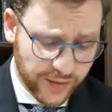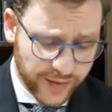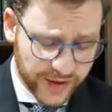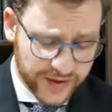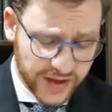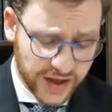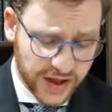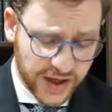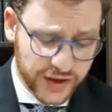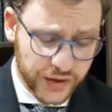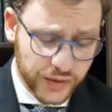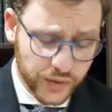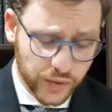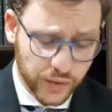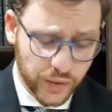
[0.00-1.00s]
b'Pesach, and
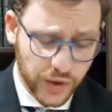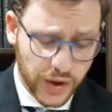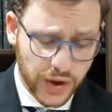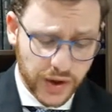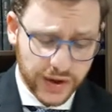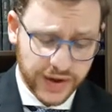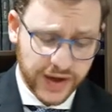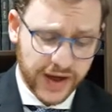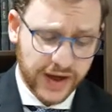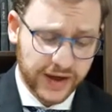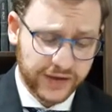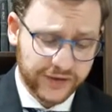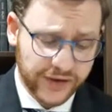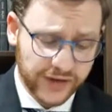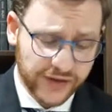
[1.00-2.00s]
you
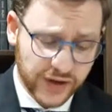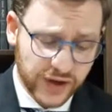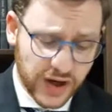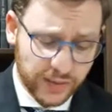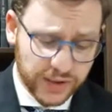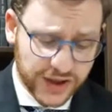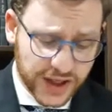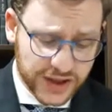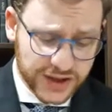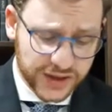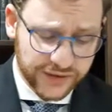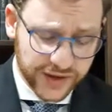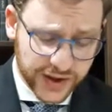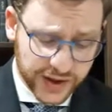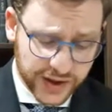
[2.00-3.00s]
can fulfill your obligation
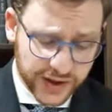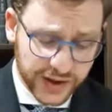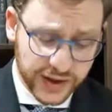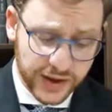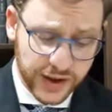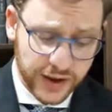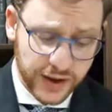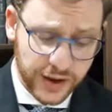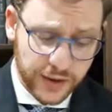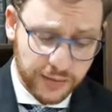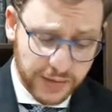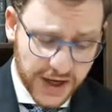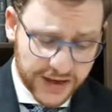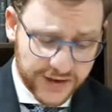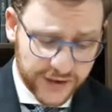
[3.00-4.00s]
of eating
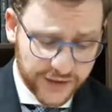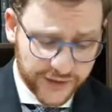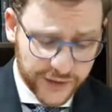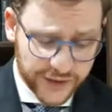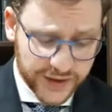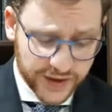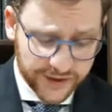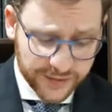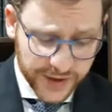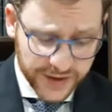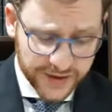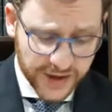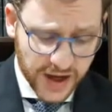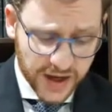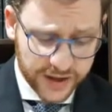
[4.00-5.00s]
matzah on the first night of
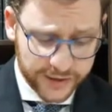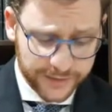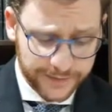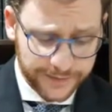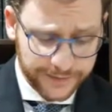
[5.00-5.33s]
Pesach.